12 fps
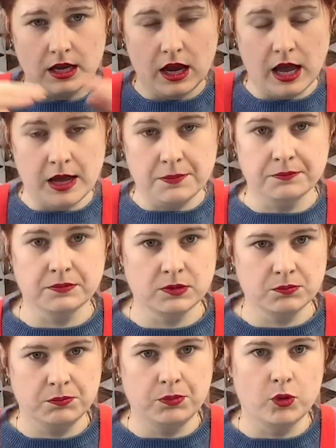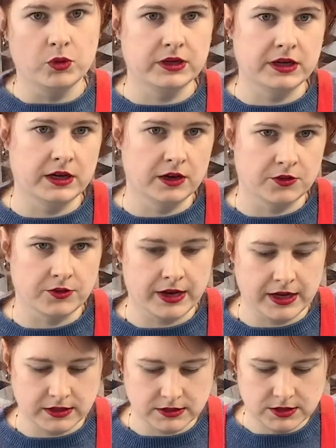border
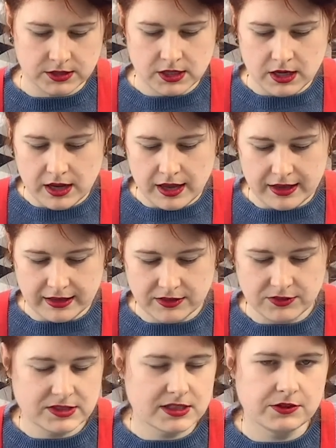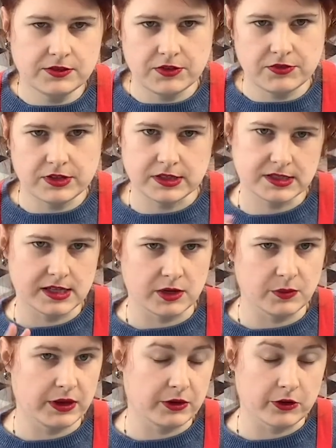around. Give yourself even a
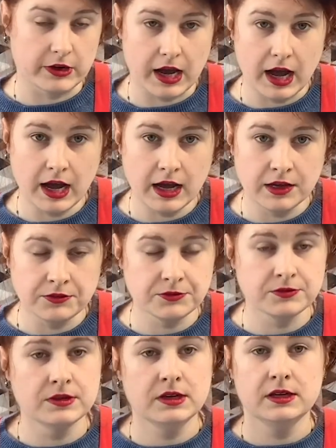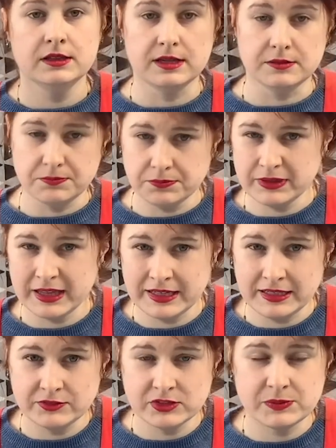centimeter and a half. That's
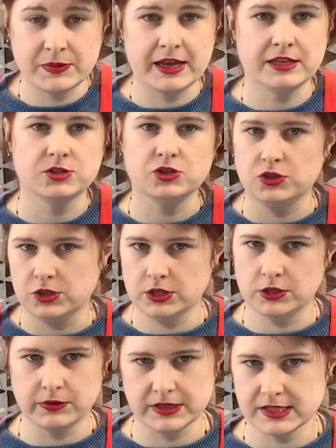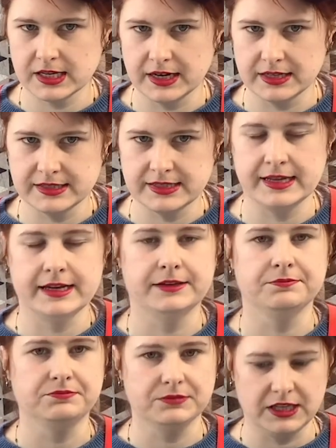plenty of space. You can always cut it
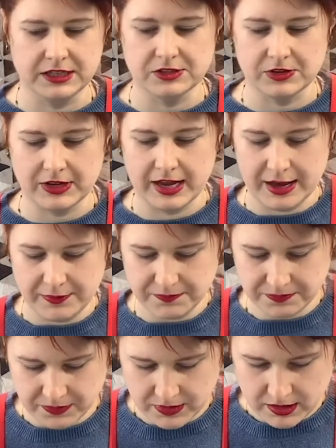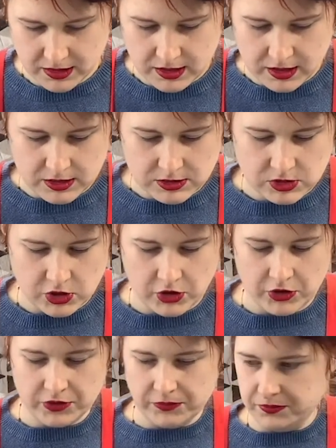down. It's okay.
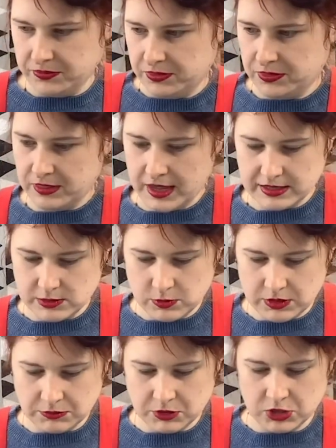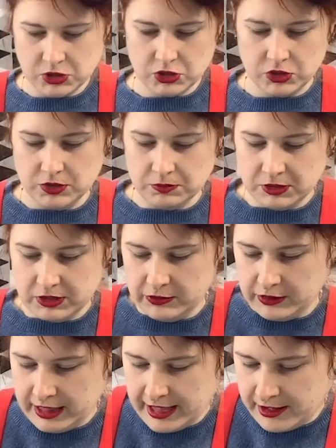So that's what I'm going to do. I'm going
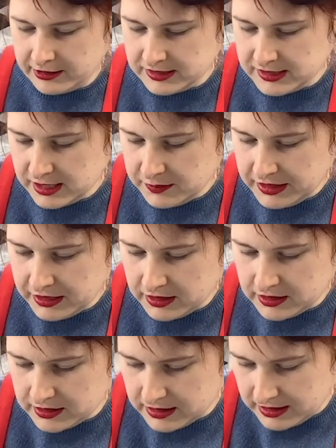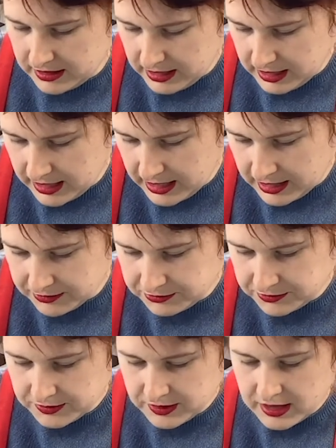to allow a centimeter and a half
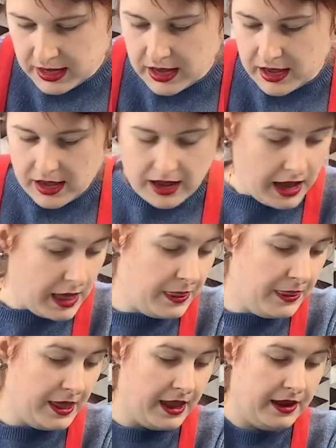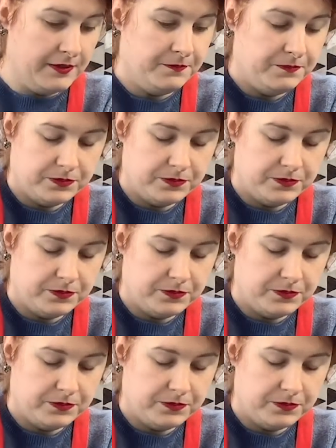and then